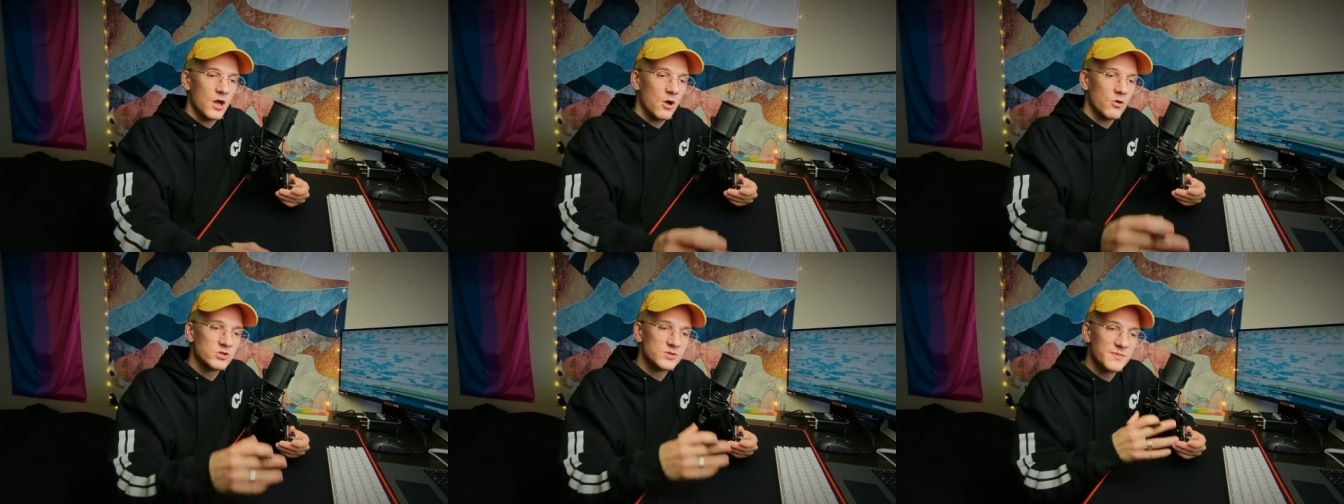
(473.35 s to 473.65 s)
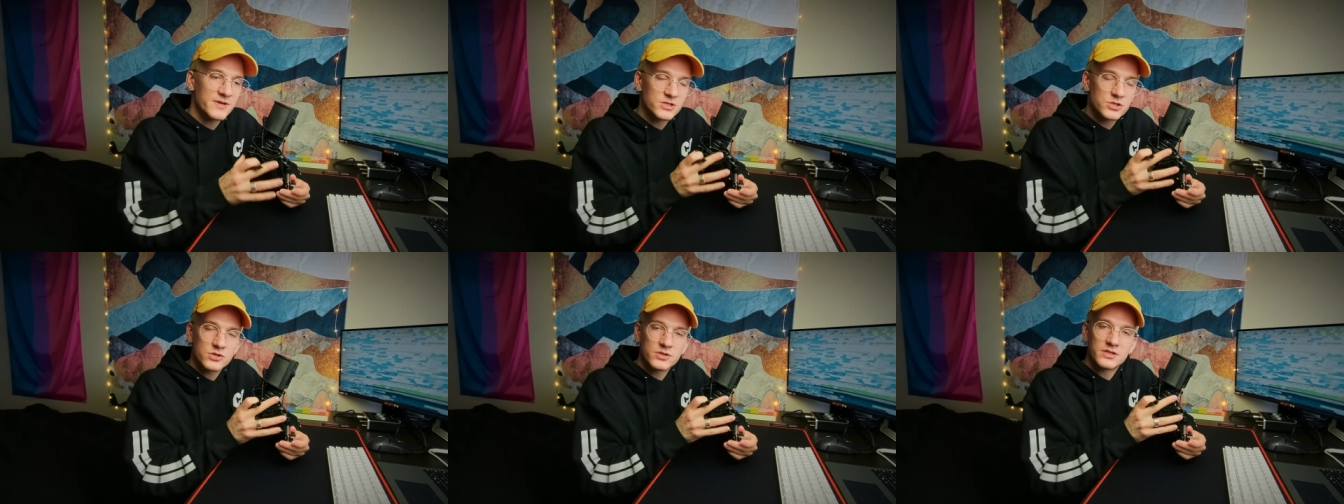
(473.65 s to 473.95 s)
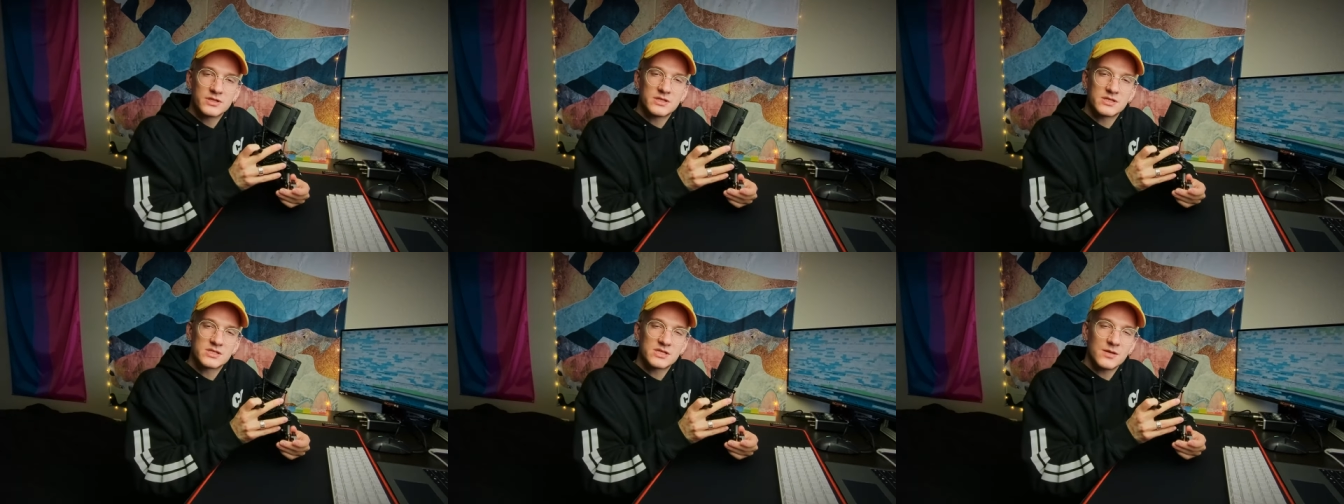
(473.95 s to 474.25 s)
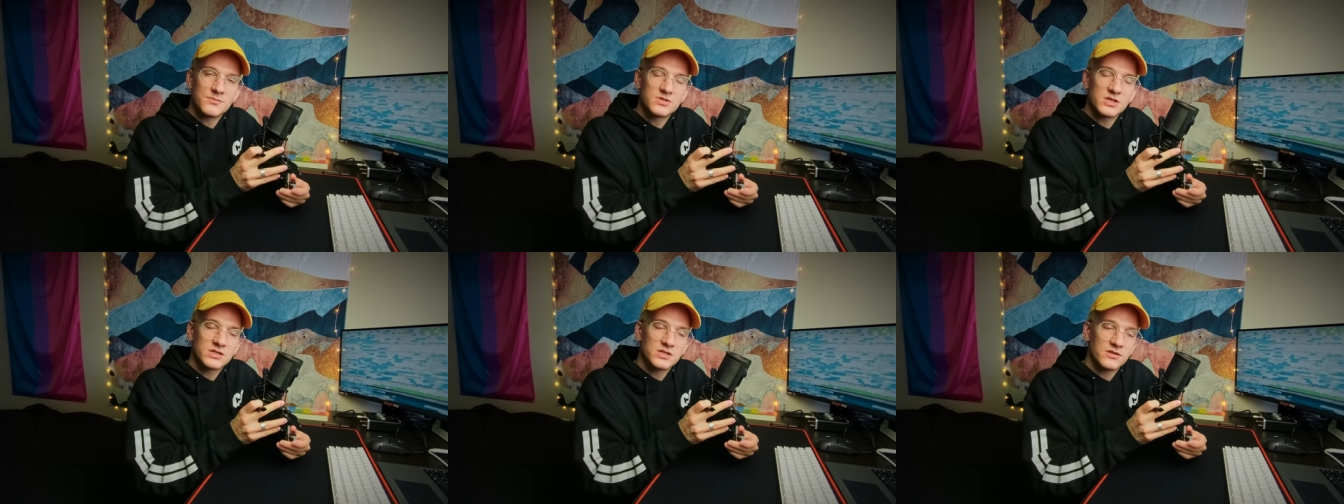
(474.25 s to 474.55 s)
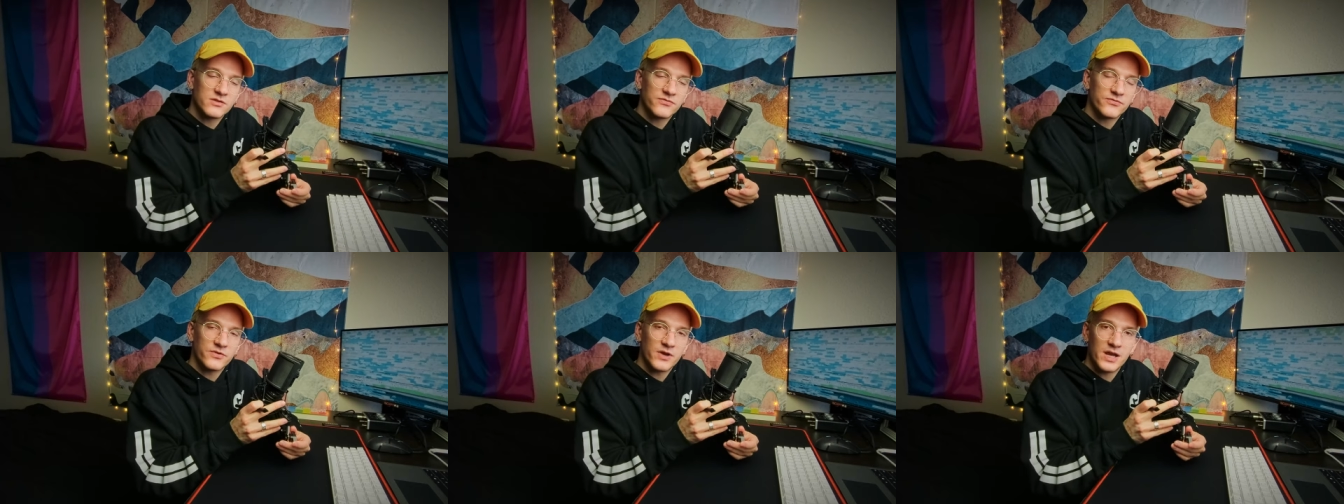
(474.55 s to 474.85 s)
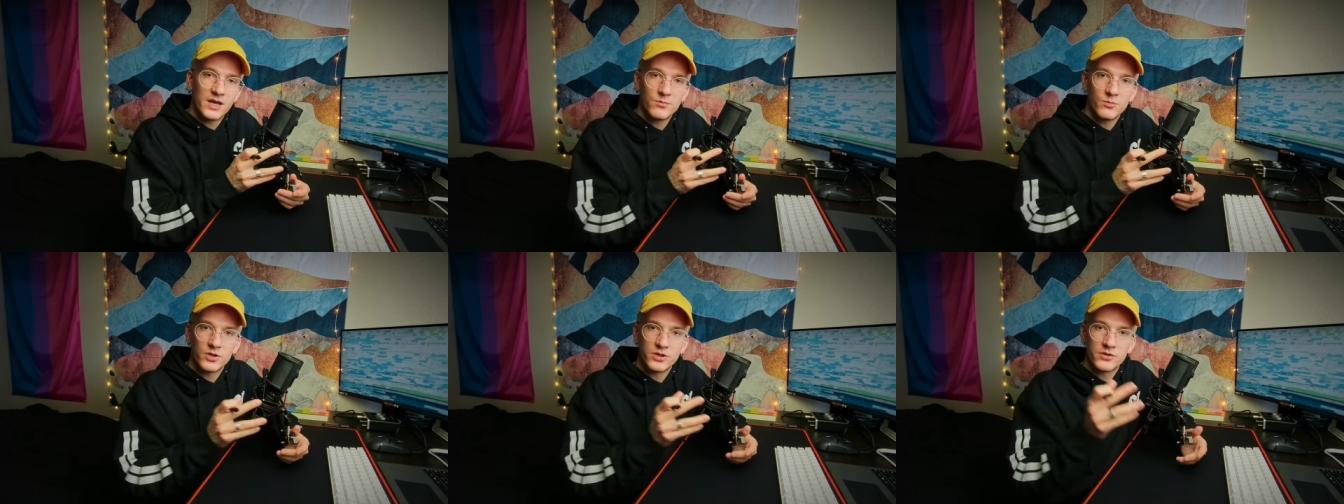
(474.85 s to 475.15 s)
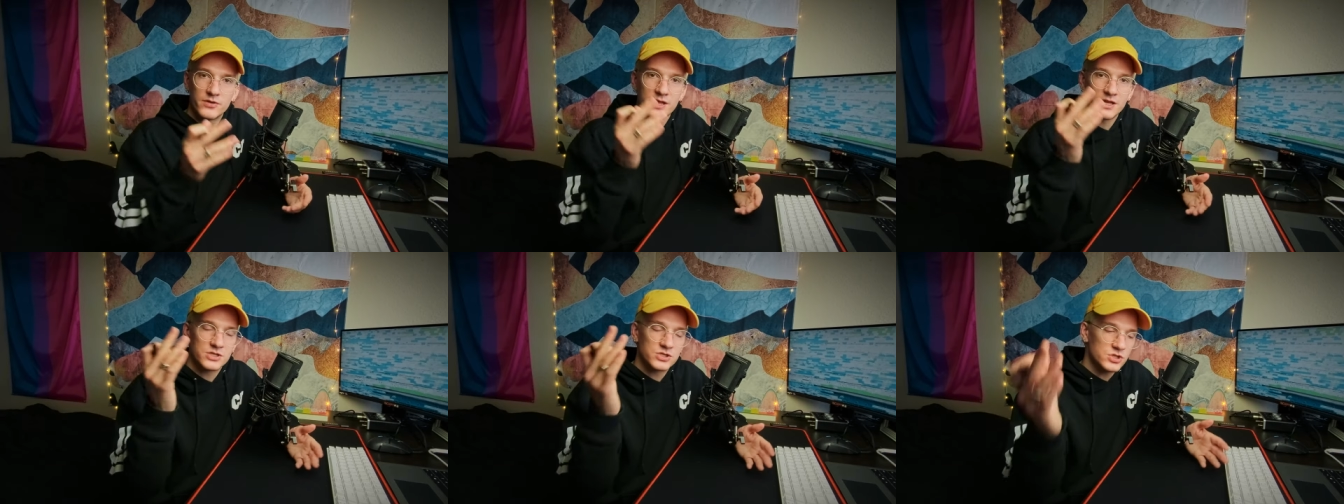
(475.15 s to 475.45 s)
Always make sure that the subject of the frame, whether
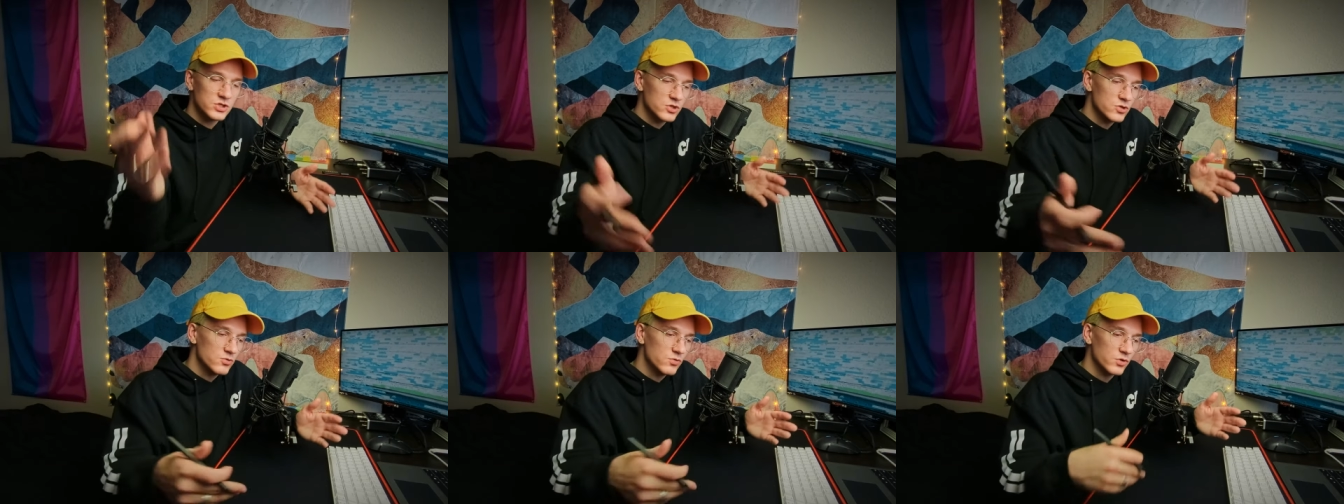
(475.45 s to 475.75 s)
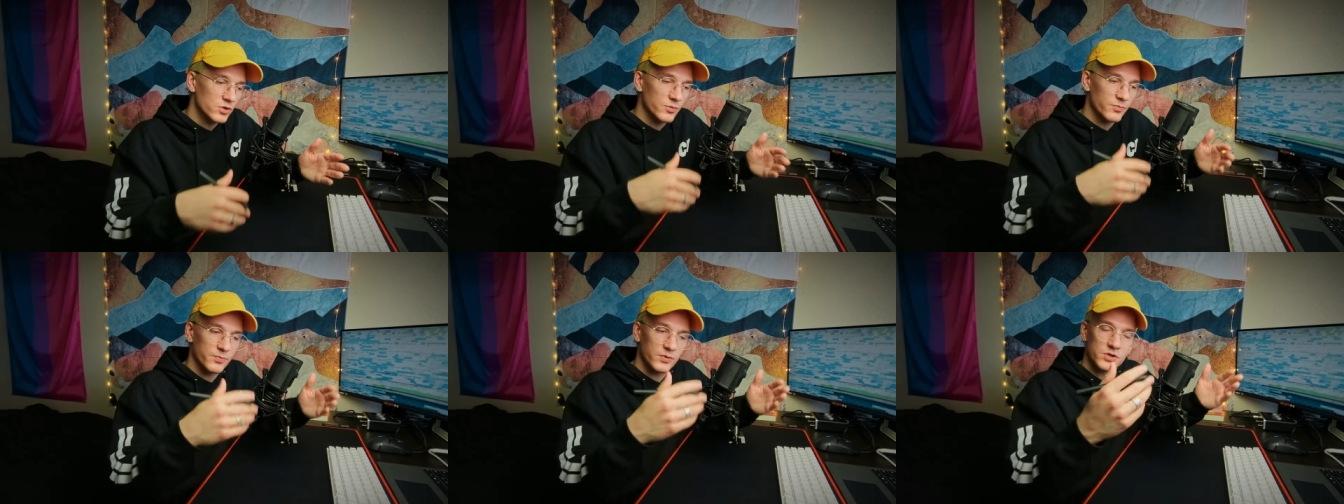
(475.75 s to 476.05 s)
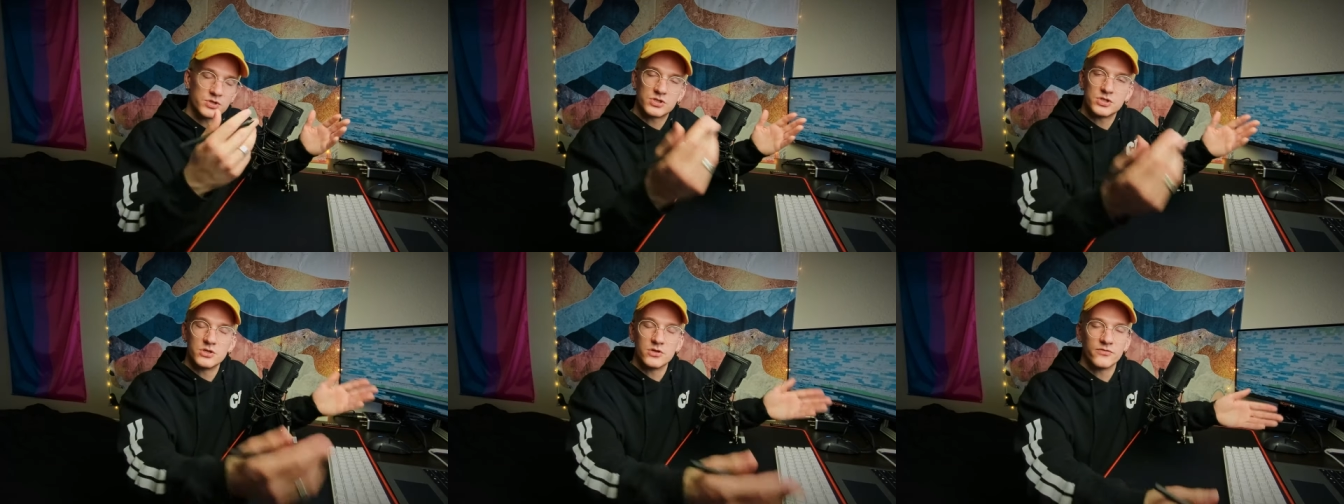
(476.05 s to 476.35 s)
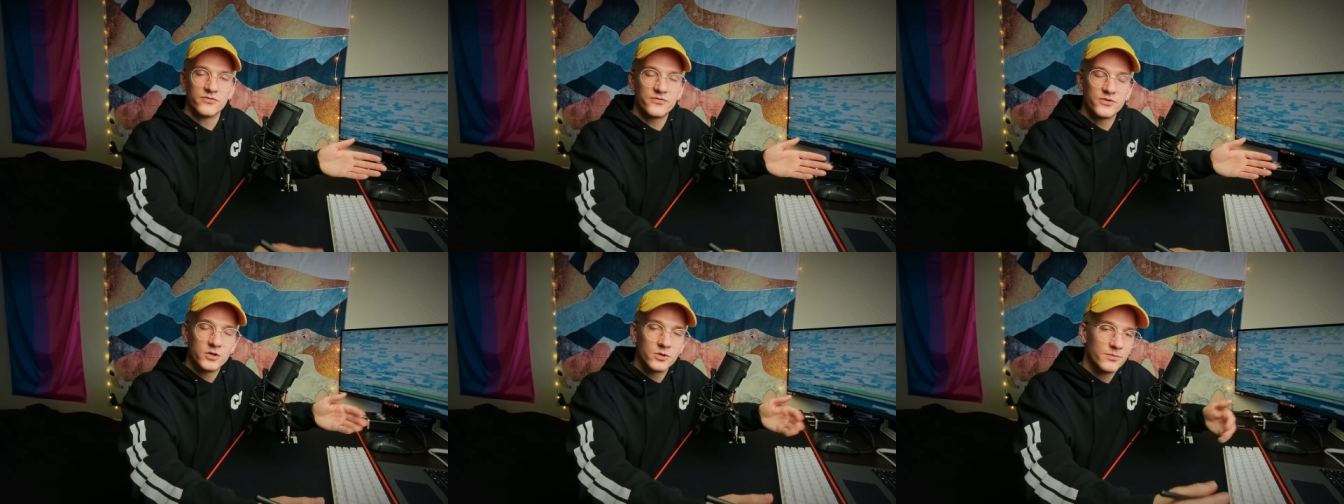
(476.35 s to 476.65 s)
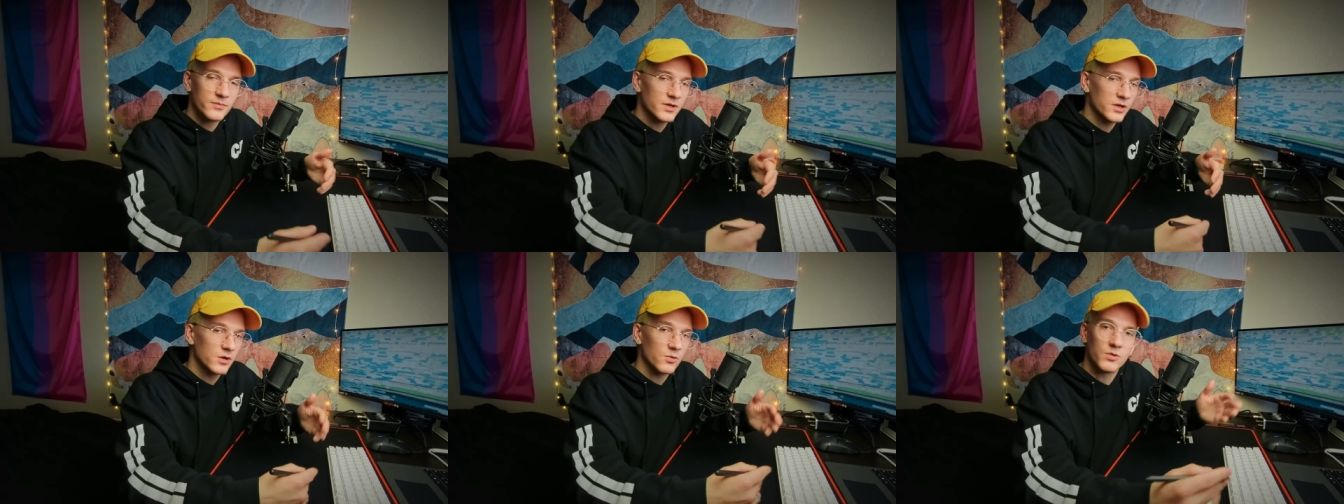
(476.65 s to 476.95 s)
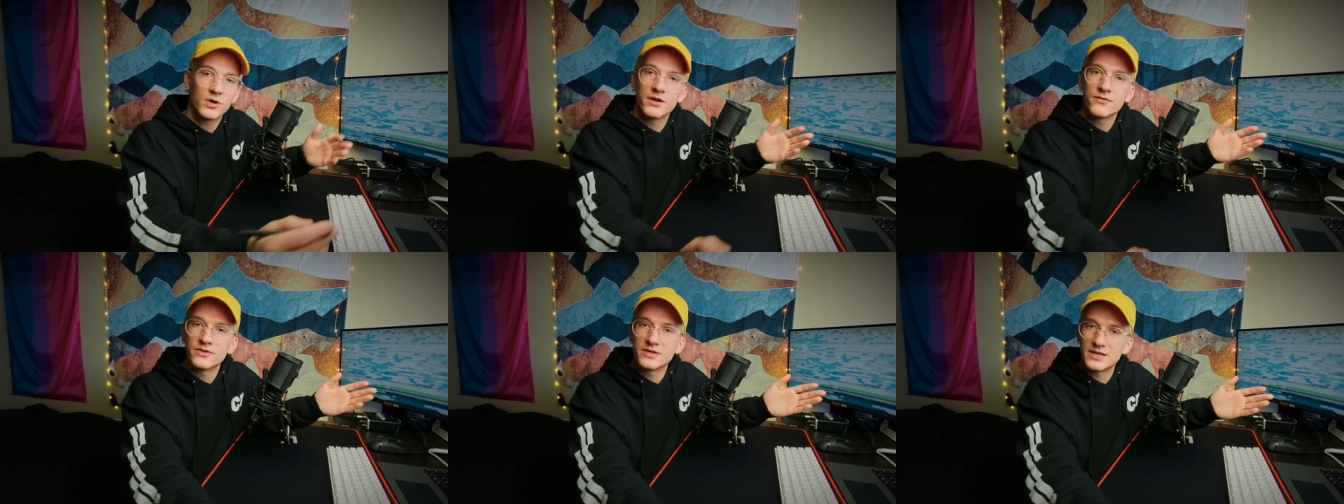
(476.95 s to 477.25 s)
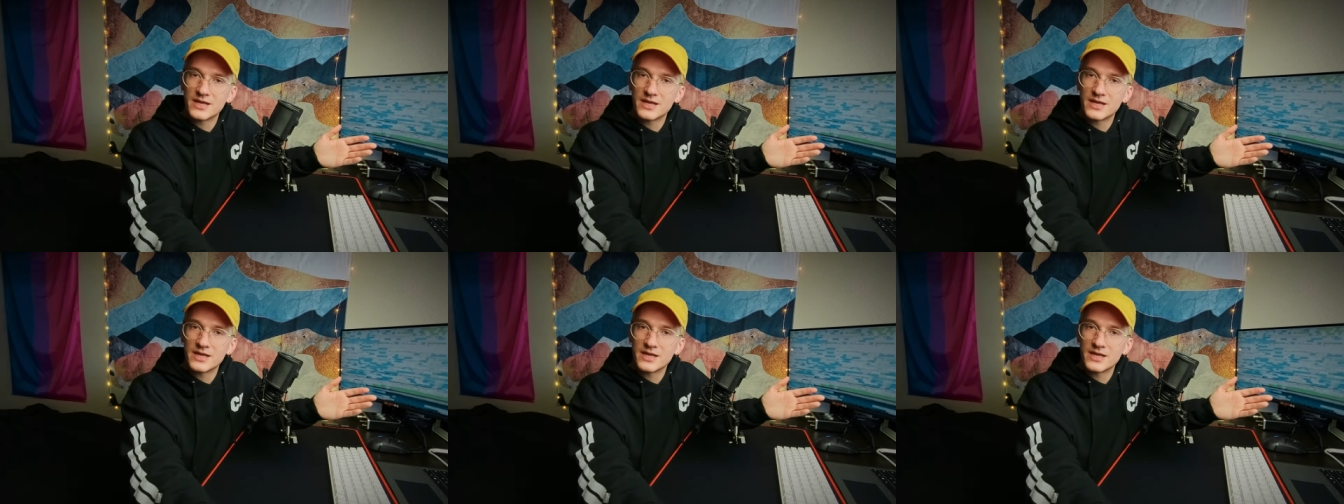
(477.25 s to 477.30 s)
that's you or the person you're filming or whatever the